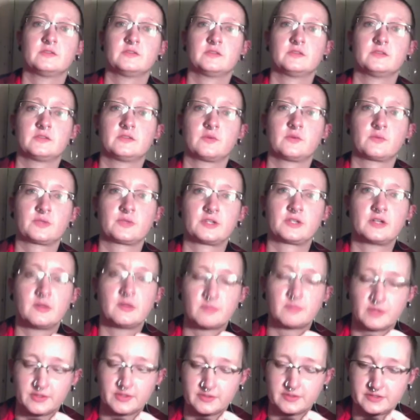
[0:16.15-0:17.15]
I don't really
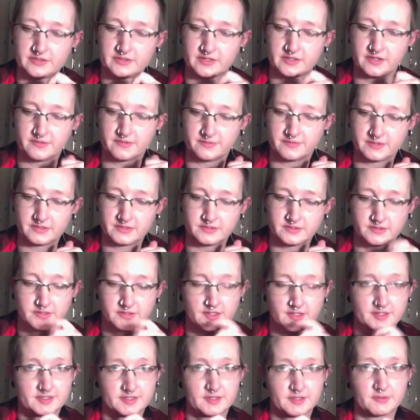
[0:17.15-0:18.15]
upload as often
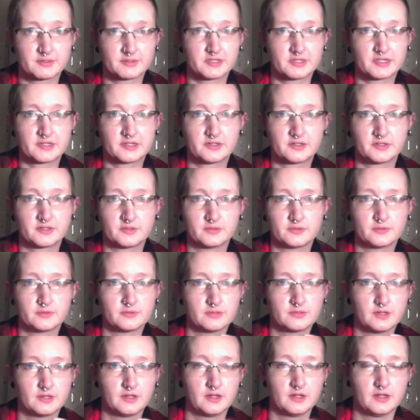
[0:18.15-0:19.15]
as I would like to,
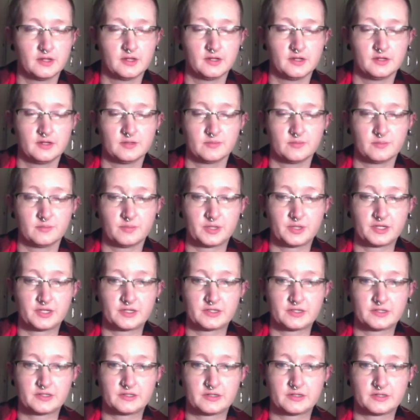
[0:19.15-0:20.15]

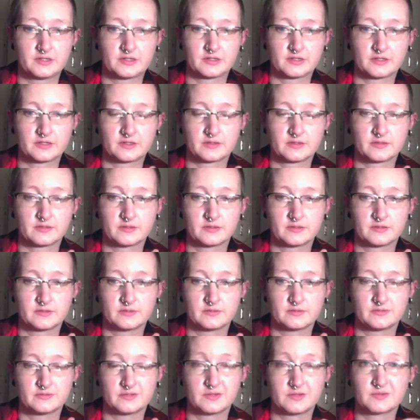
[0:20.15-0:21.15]
but I
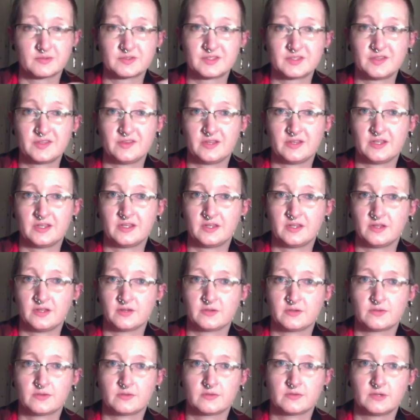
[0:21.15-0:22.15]
want to say thank
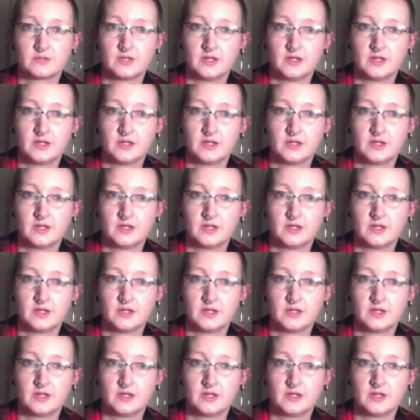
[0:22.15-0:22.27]
you.